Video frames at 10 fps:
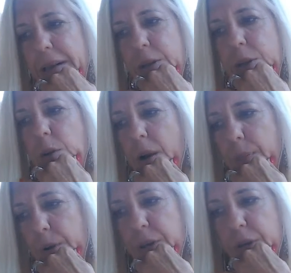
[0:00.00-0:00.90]
been new
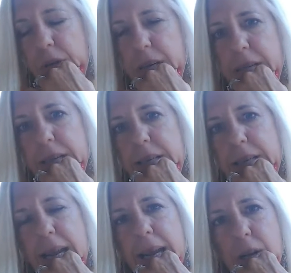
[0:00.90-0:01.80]

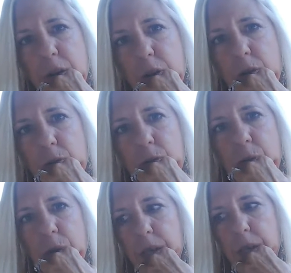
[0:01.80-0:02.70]
opportunities and
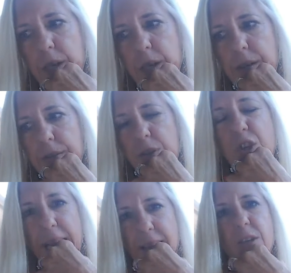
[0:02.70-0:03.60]
new
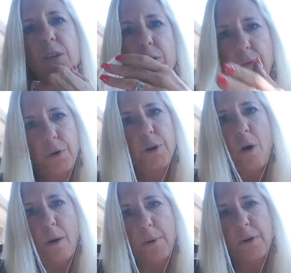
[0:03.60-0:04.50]
chances for
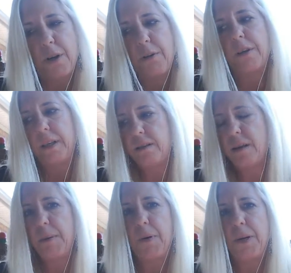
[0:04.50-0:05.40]
new opportunities,
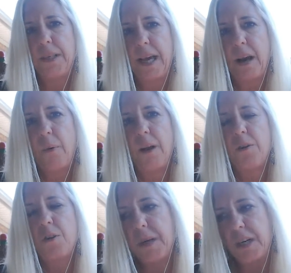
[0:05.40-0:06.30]
let me put it that way,
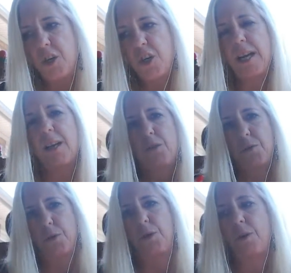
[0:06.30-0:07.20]
there's been a chance
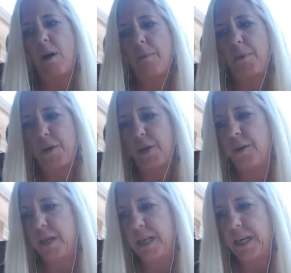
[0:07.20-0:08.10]
for a new
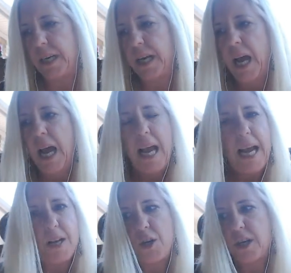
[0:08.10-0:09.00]
opportunity.
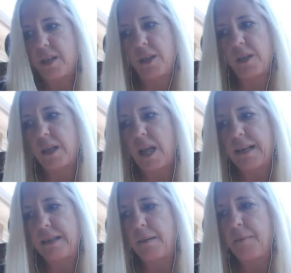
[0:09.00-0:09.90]
It just looks
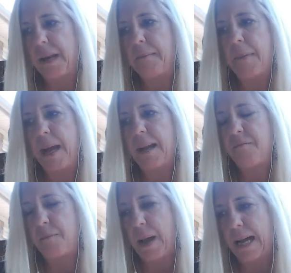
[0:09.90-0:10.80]
like somebody may
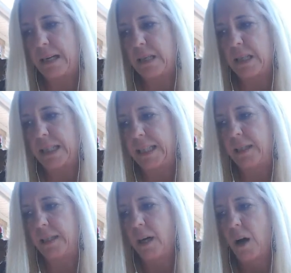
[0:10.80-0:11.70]
have
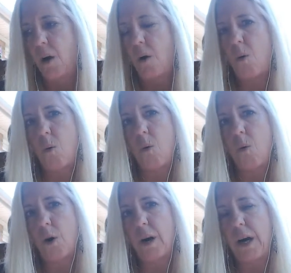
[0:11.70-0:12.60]
backslid,
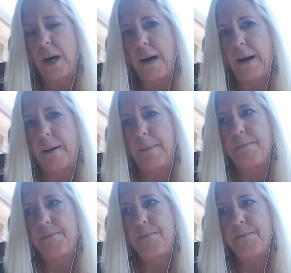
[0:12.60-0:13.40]
or, to